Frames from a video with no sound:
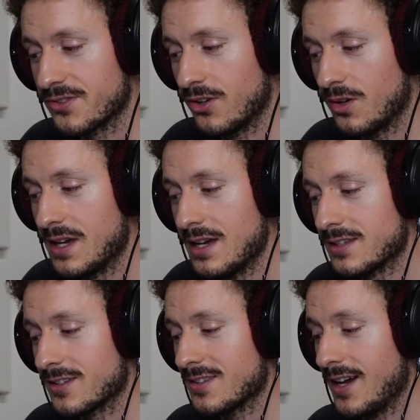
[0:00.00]
So
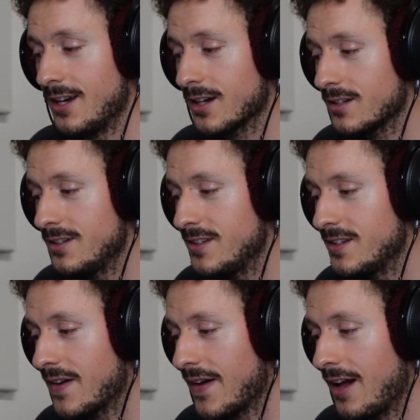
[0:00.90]
since I
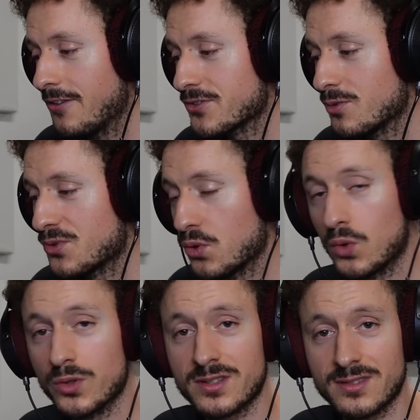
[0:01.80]
luckily have some
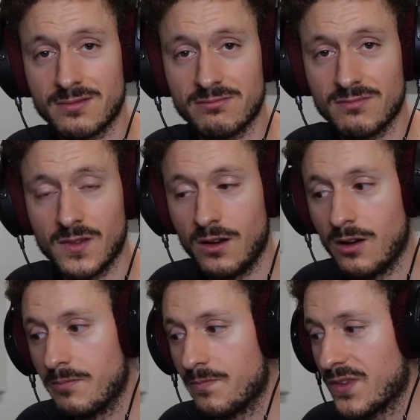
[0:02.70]
tools
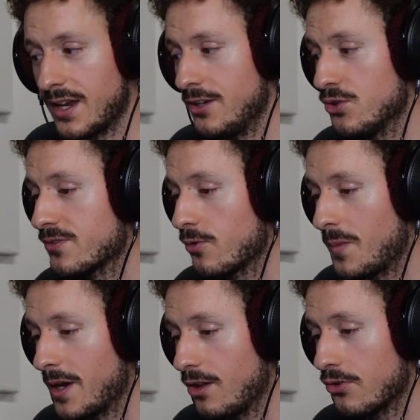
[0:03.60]
that I use for
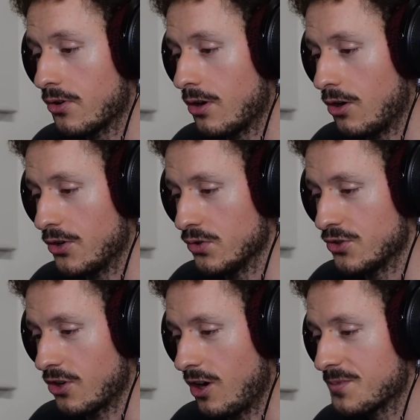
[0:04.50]
my other audio
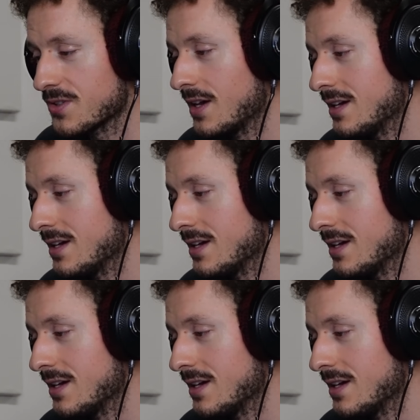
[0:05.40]
jobs,